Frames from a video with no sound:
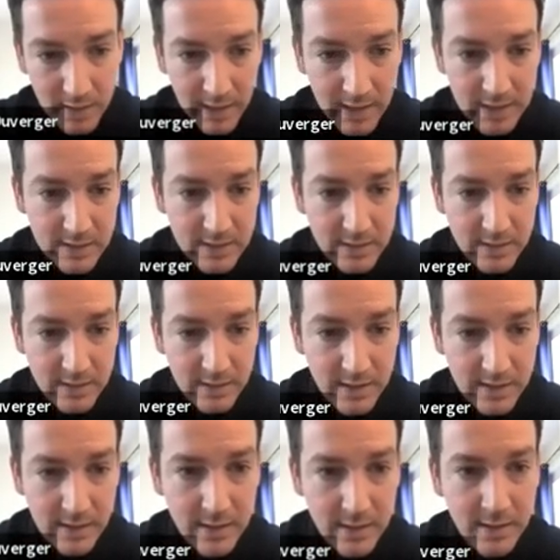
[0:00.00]
That is
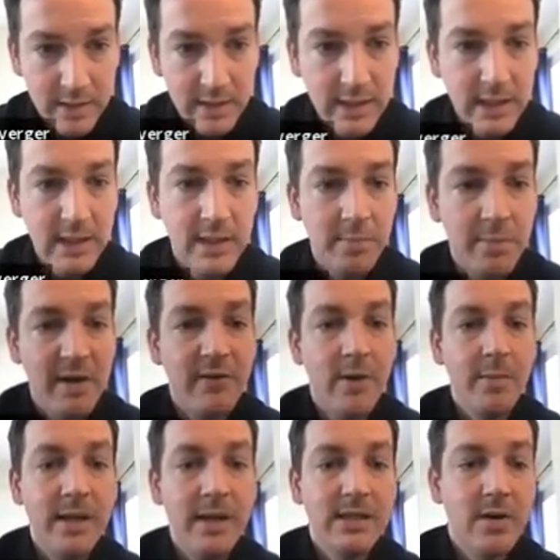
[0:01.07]
indeed my
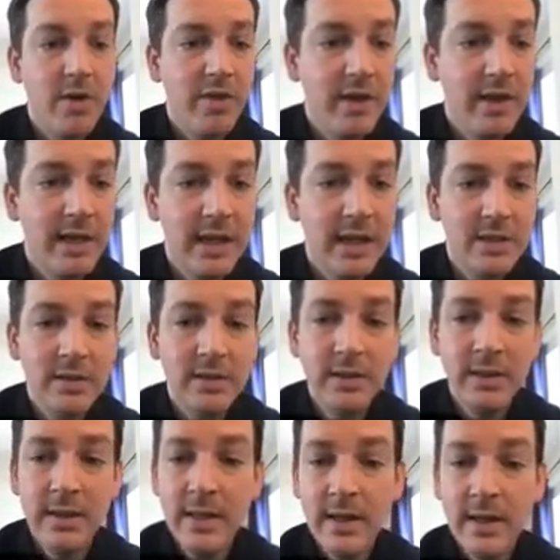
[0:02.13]
Firebase Authentication